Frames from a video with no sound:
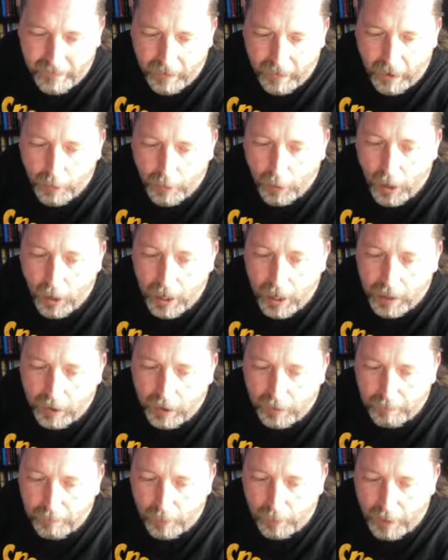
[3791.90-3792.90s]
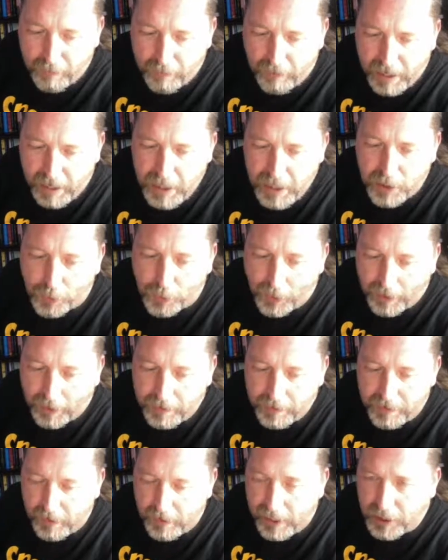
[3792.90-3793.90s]
Oh, my Rage
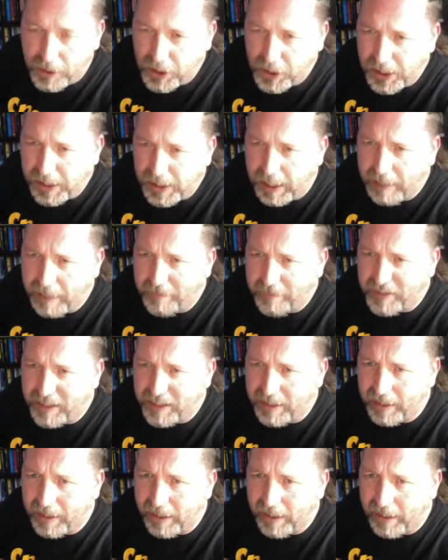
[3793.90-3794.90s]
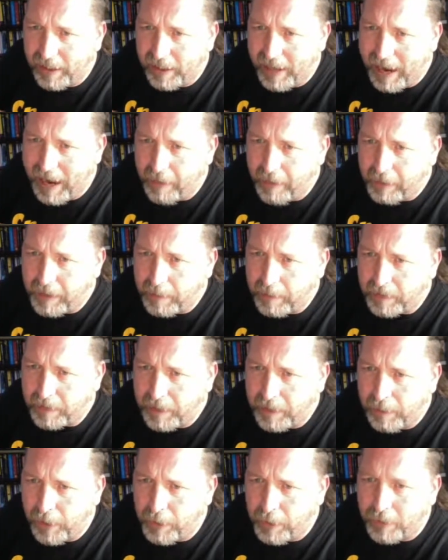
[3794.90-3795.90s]
ones I actually gave to Aaron
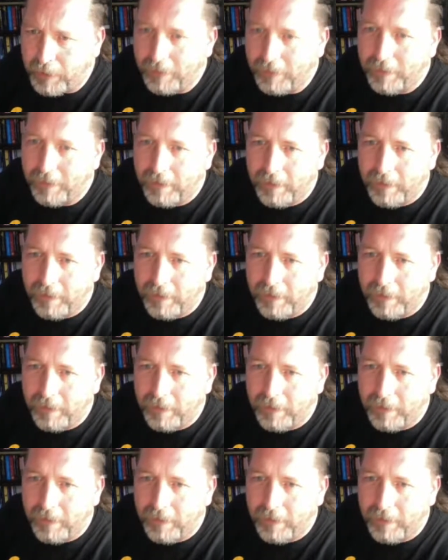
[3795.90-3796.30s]
Dembski-Bowden.